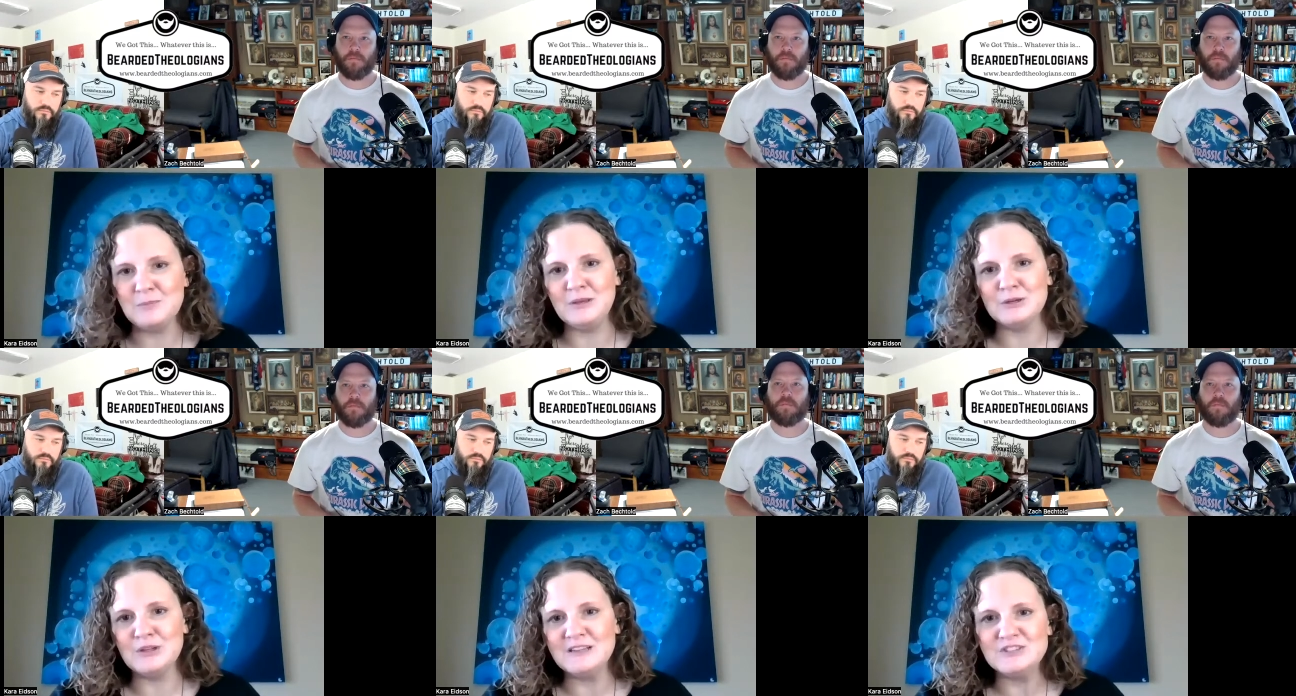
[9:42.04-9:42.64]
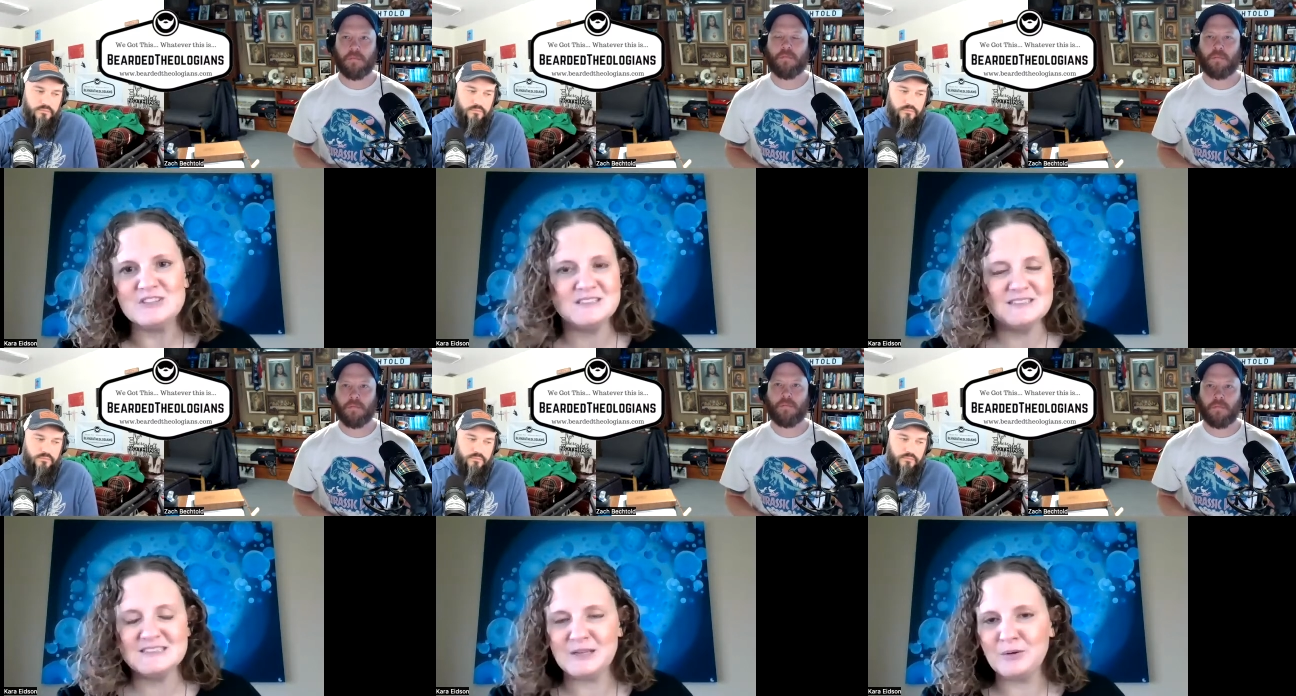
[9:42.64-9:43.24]
Speaker 1: a meal and just
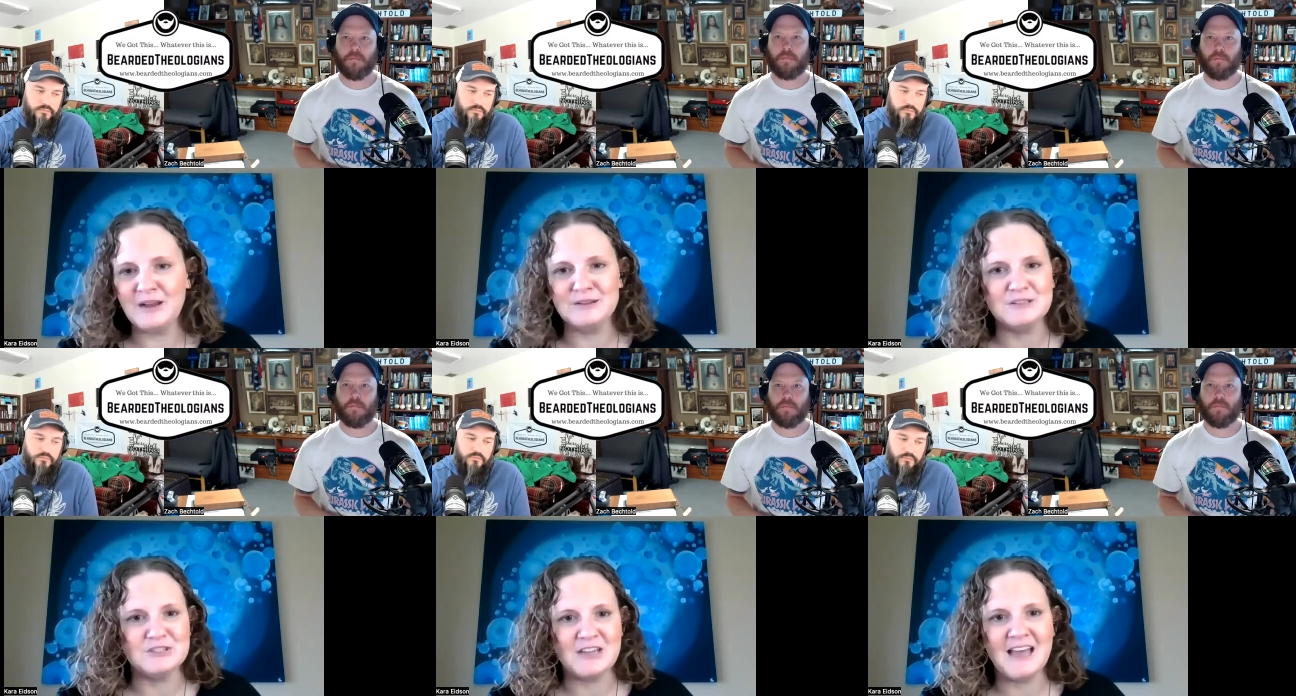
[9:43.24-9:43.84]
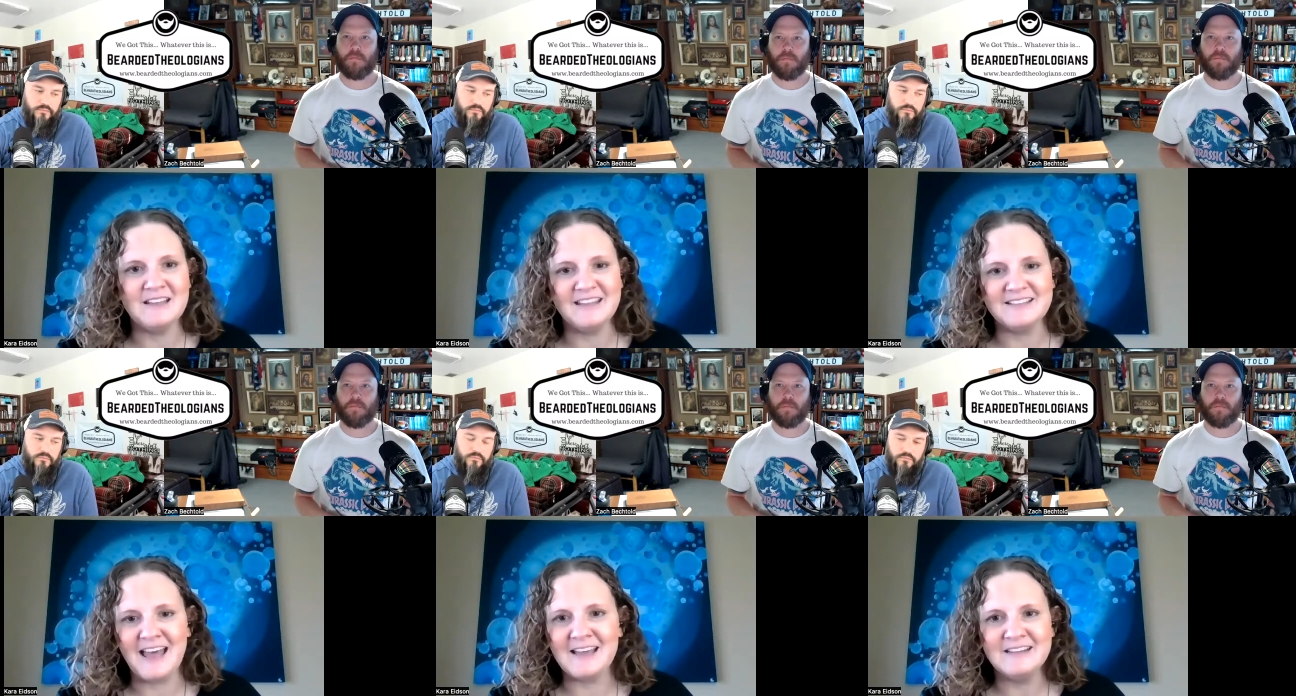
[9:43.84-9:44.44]
sit around and chat like
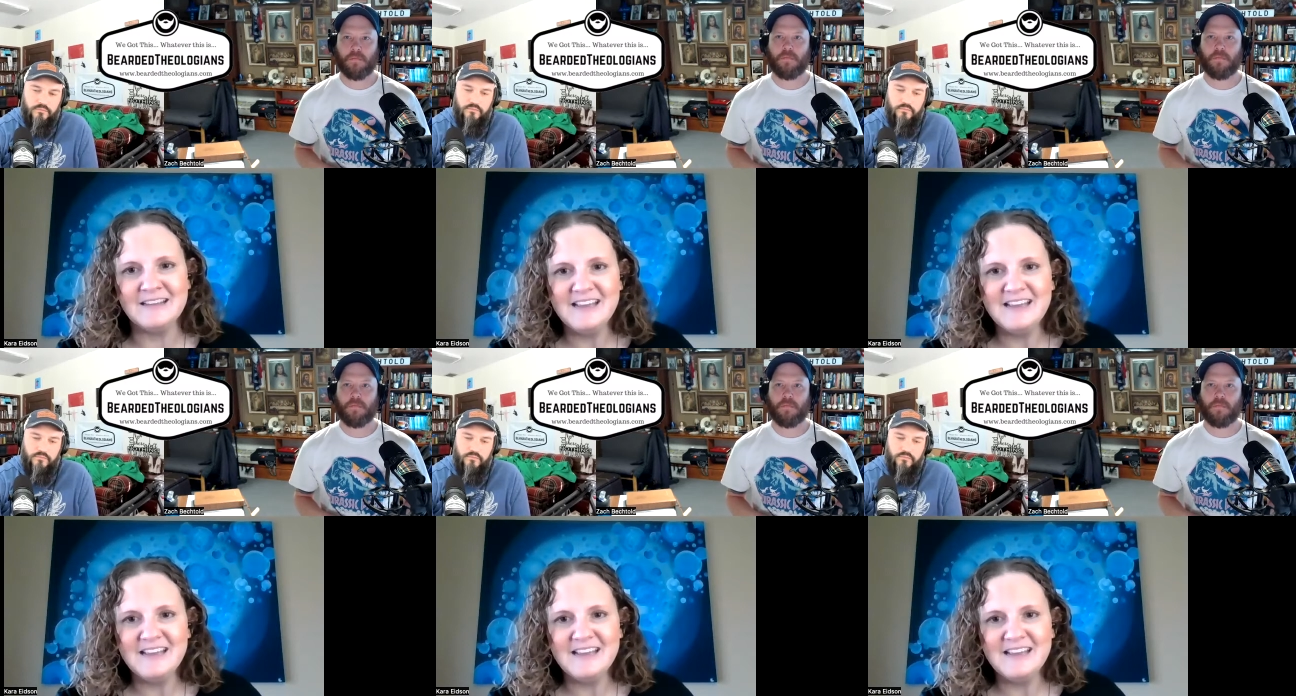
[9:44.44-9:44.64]
that.